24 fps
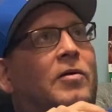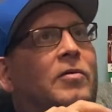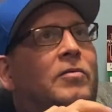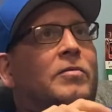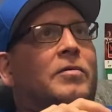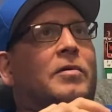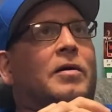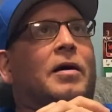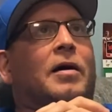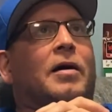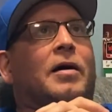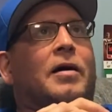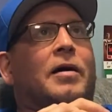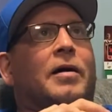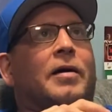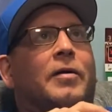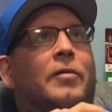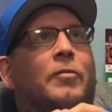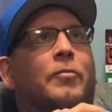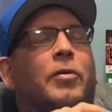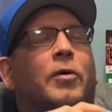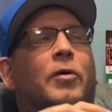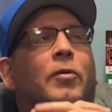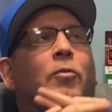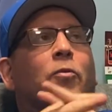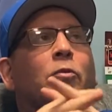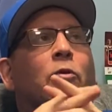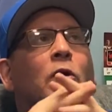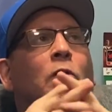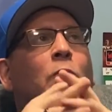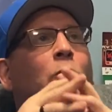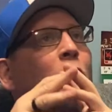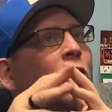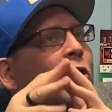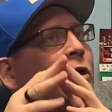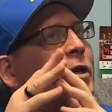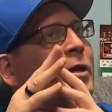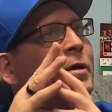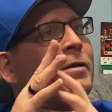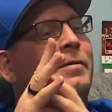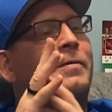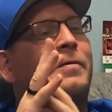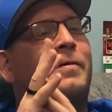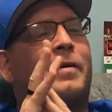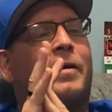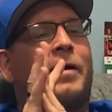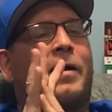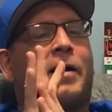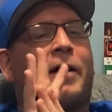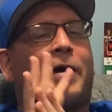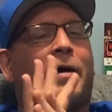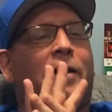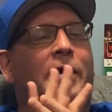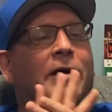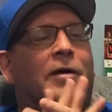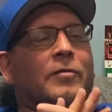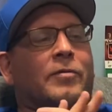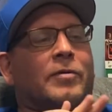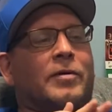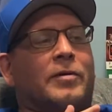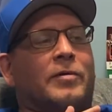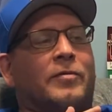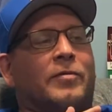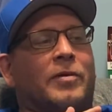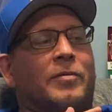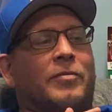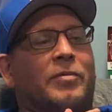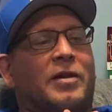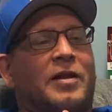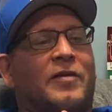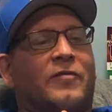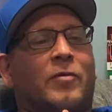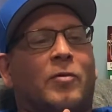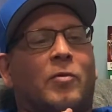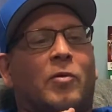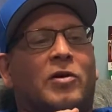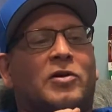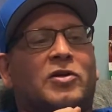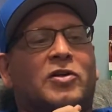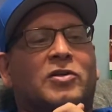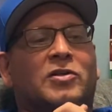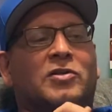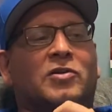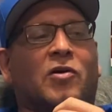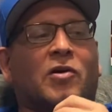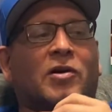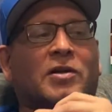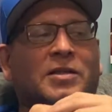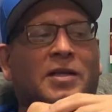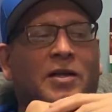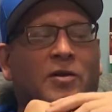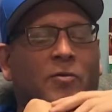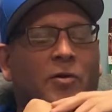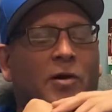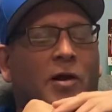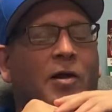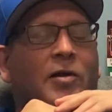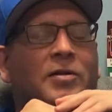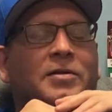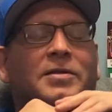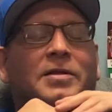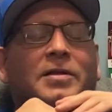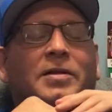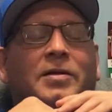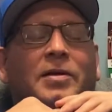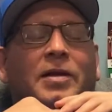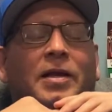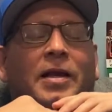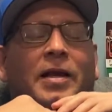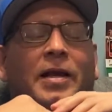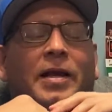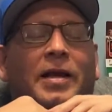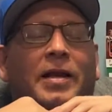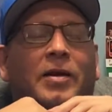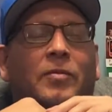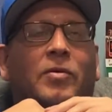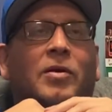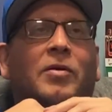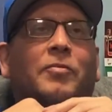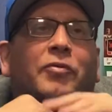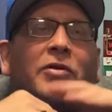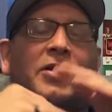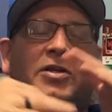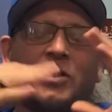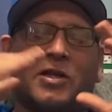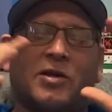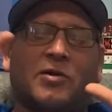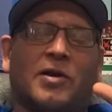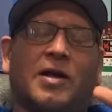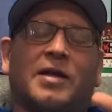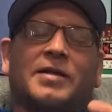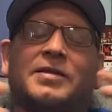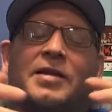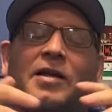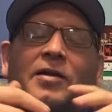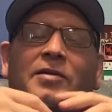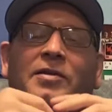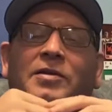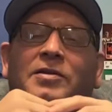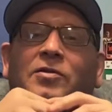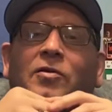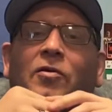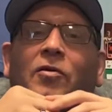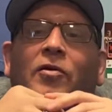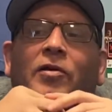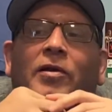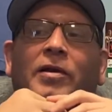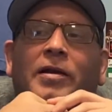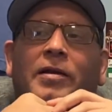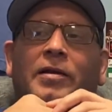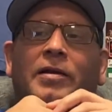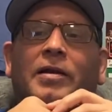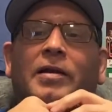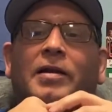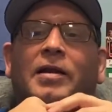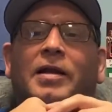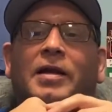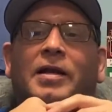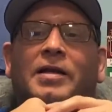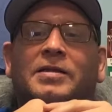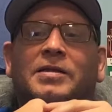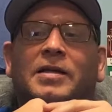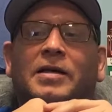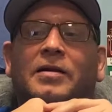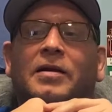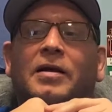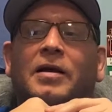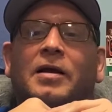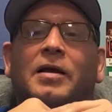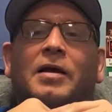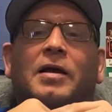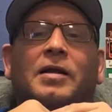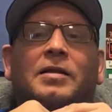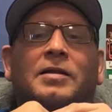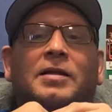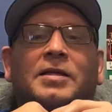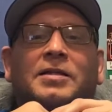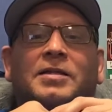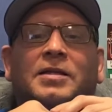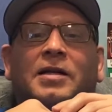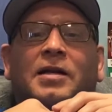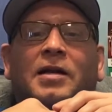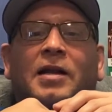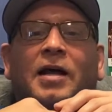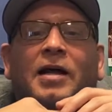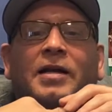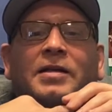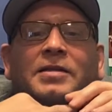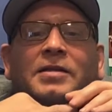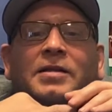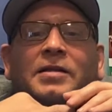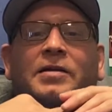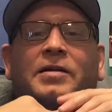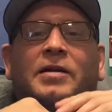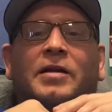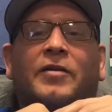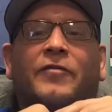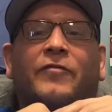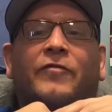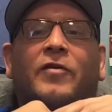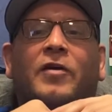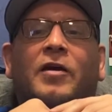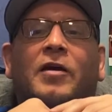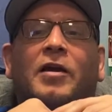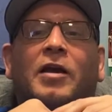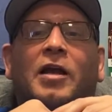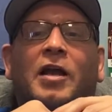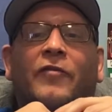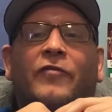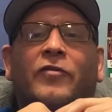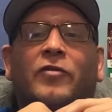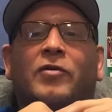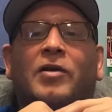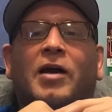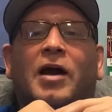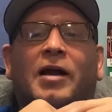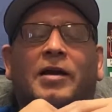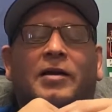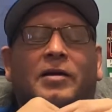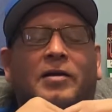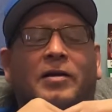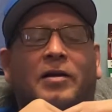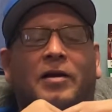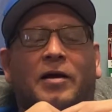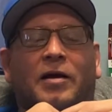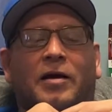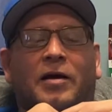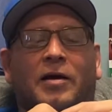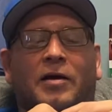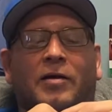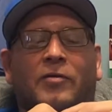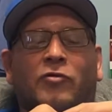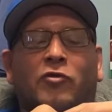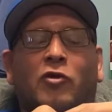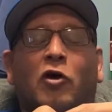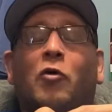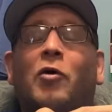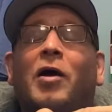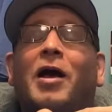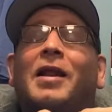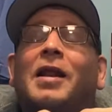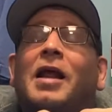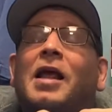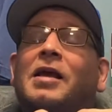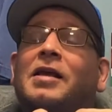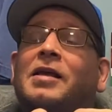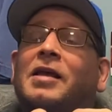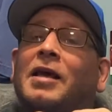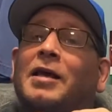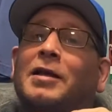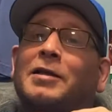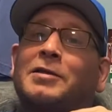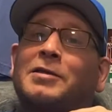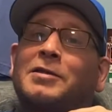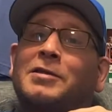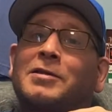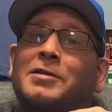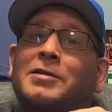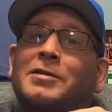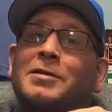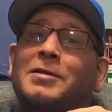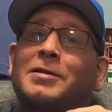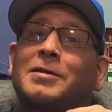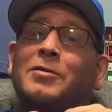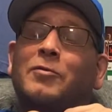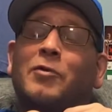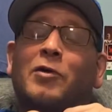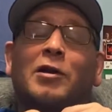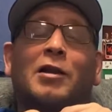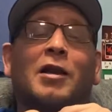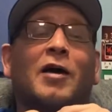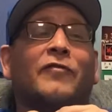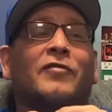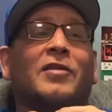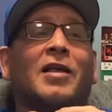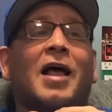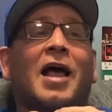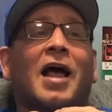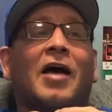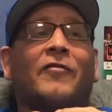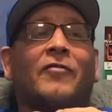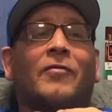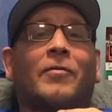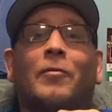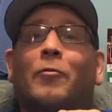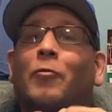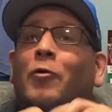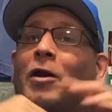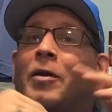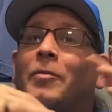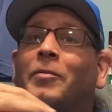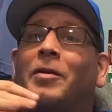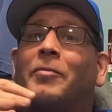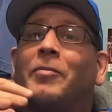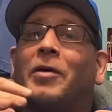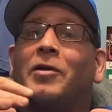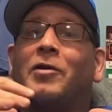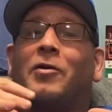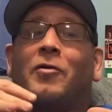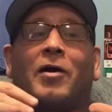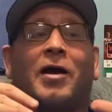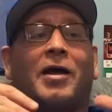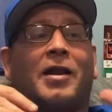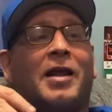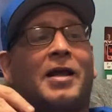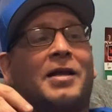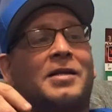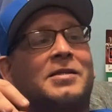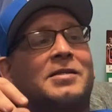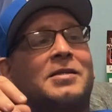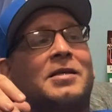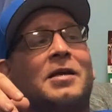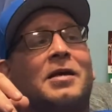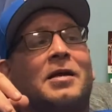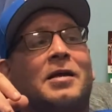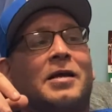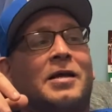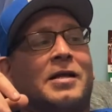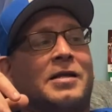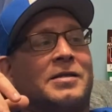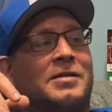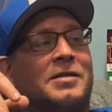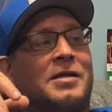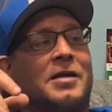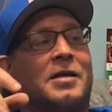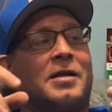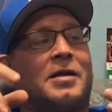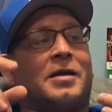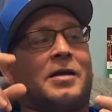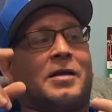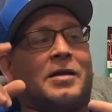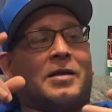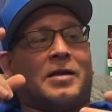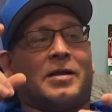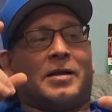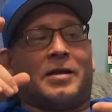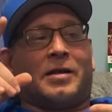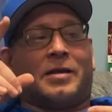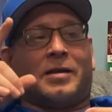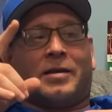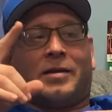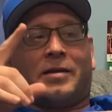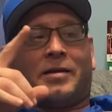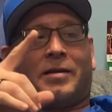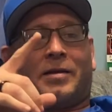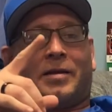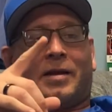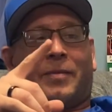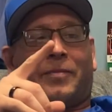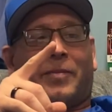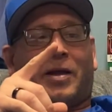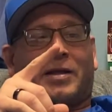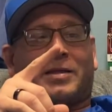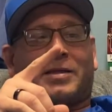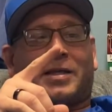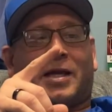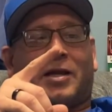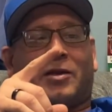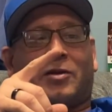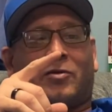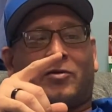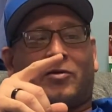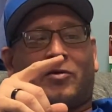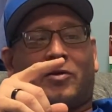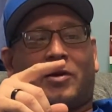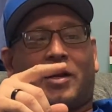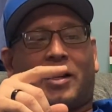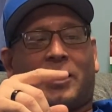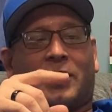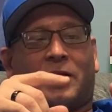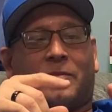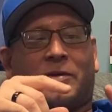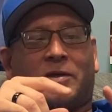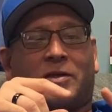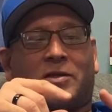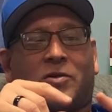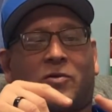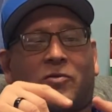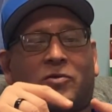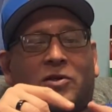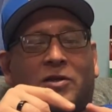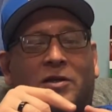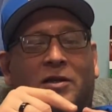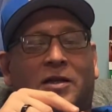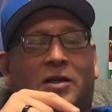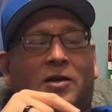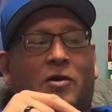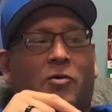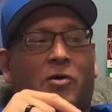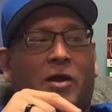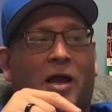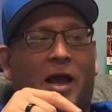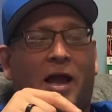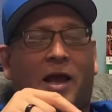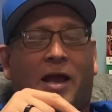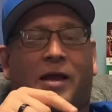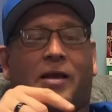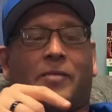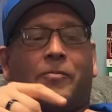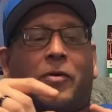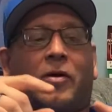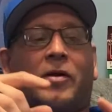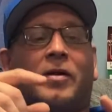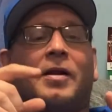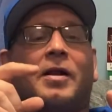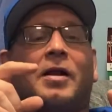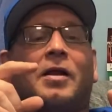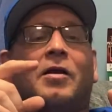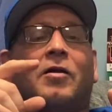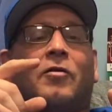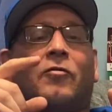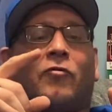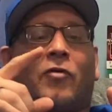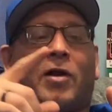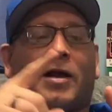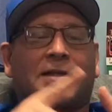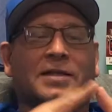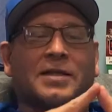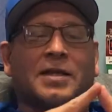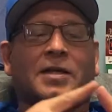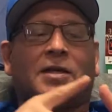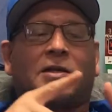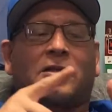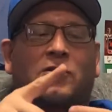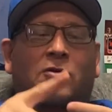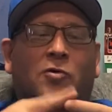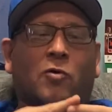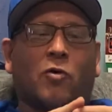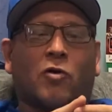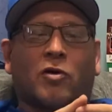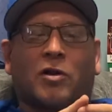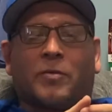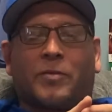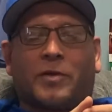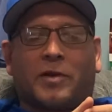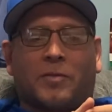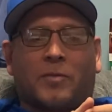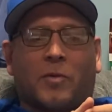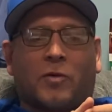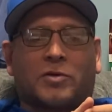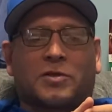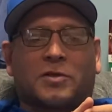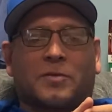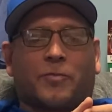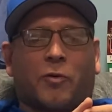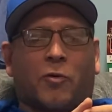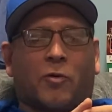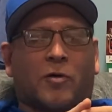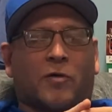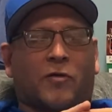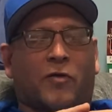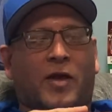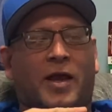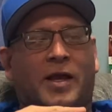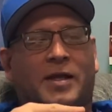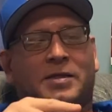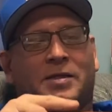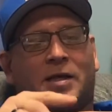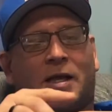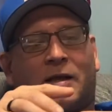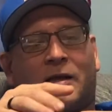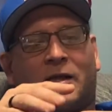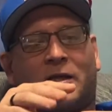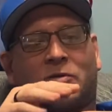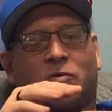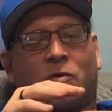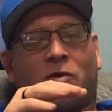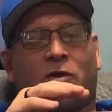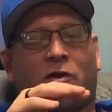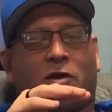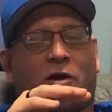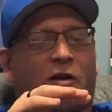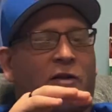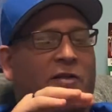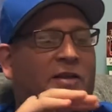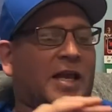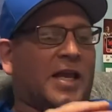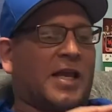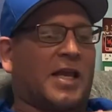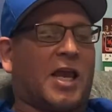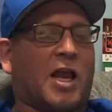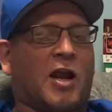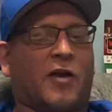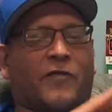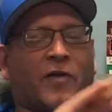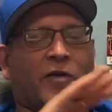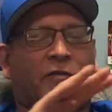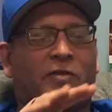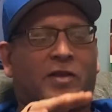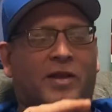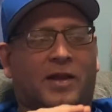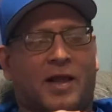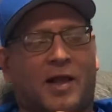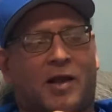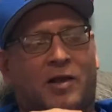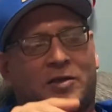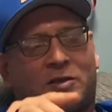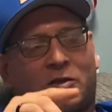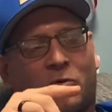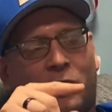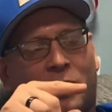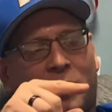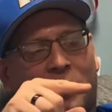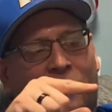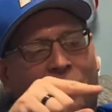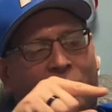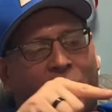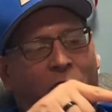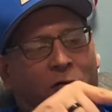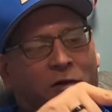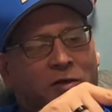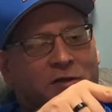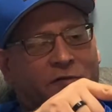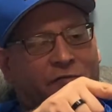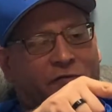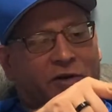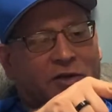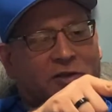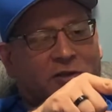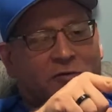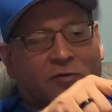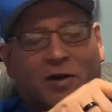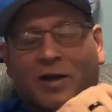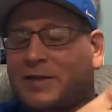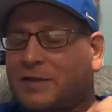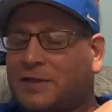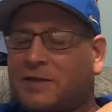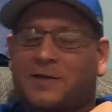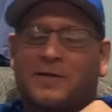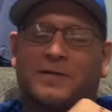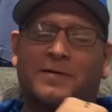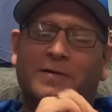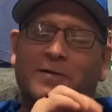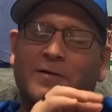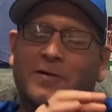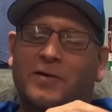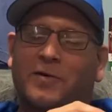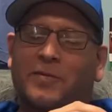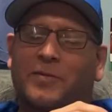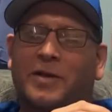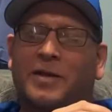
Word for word: you know, uh, but we're working. Uh, we, we believe we work just as hard as anyone else, and, and we appreciate you guys telling the story. And, and like I said, listen to us. And if if you got uh, no headache kids, would love to have them. what I mean by no headaches is you I'm not saying that you're not going to be socially okay, but wrestling and school are going to be the most important things, and this way you're going to take care of everything else, and we can focus and fix your wrestling. You know